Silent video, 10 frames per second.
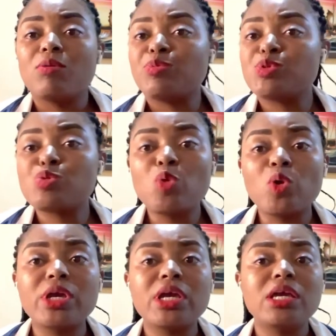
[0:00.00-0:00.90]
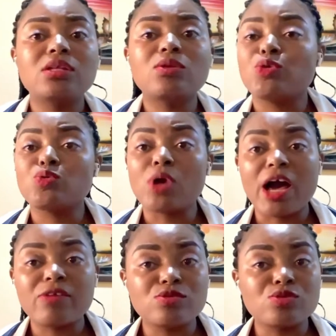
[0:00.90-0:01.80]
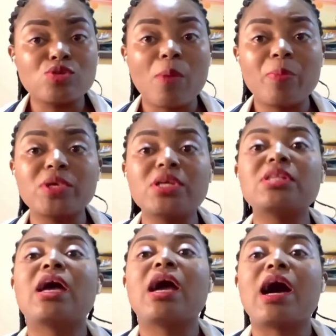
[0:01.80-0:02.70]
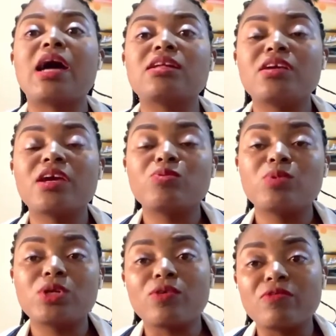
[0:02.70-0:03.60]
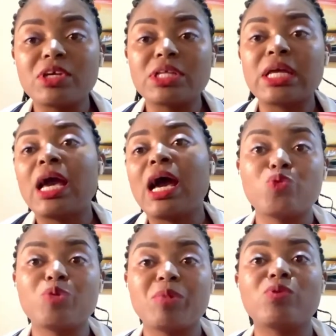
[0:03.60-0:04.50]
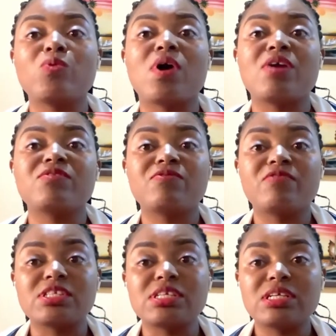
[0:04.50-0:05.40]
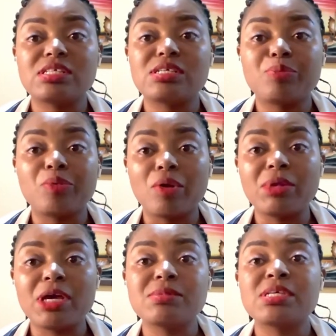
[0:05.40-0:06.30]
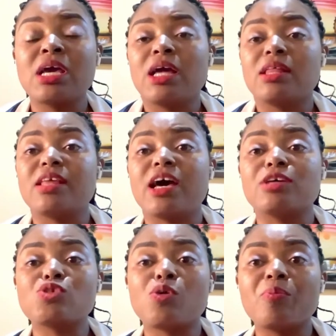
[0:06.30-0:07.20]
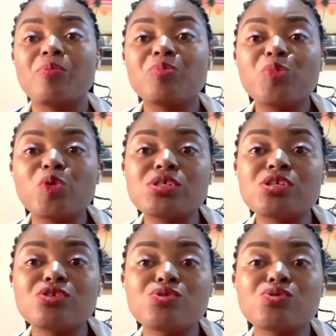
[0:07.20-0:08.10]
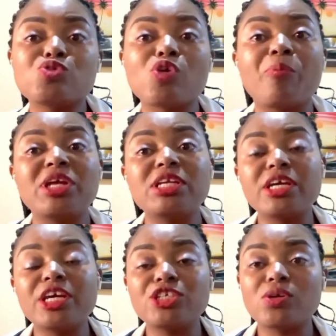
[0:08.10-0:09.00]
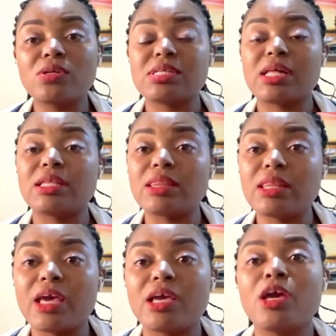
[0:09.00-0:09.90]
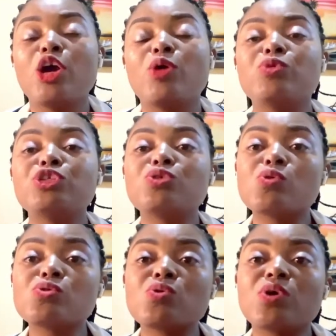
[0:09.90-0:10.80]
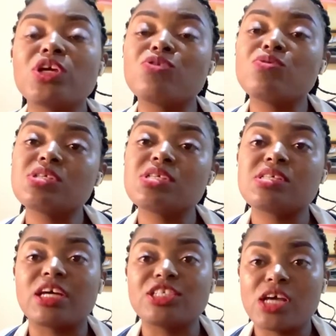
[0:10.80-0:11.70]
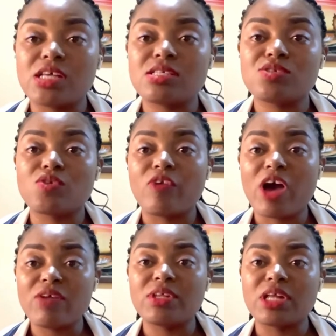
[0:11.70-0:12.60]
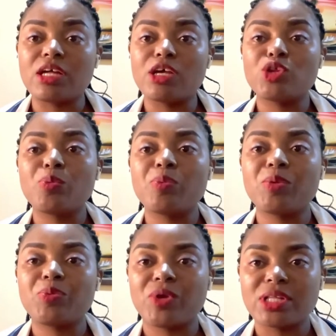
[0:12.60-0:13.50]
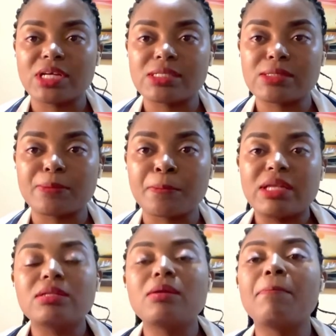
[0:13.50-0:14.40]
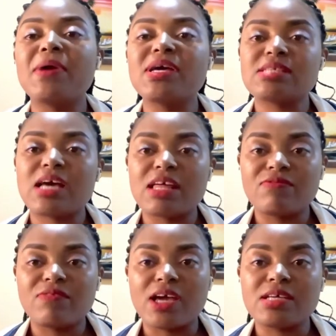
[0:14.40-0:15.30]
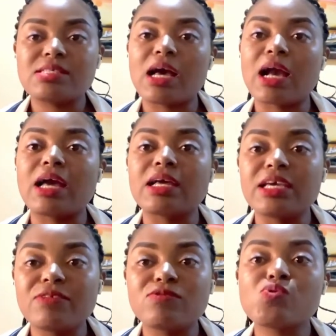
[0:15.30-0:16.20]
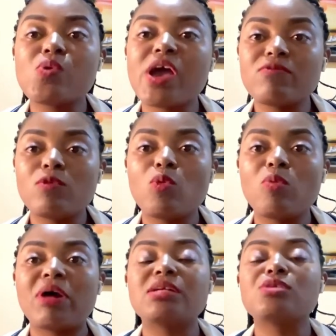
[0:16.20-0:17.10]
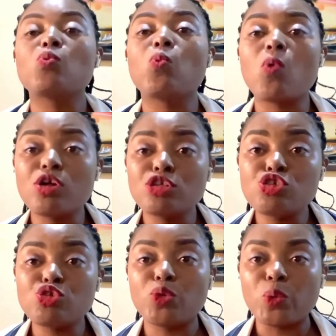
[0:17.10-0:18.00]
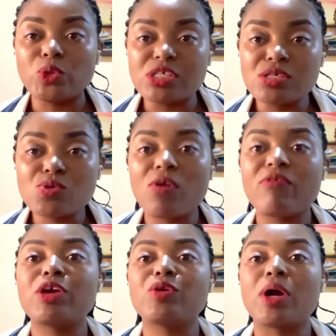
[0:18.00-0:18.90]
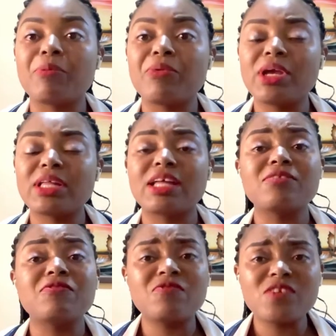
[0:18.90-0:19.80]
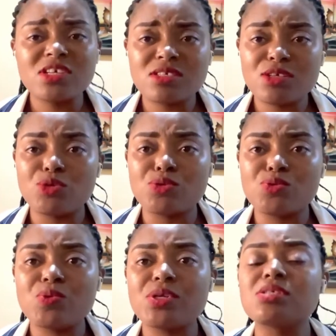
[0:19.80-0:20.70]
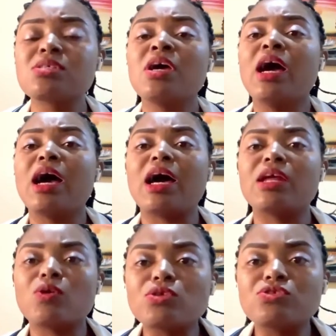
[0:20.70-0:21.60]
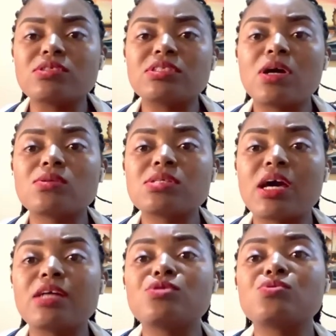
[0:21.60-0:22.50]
smoking, you have to stop it and get rid of it. Women who have infertility problems, there are some procedures, some medications that they take, which also increases their chances of having an ectopic pregnancy. The best advice I can give to every woman is, once you discover you are pregnant, the first thing you do is an ultrasound scan to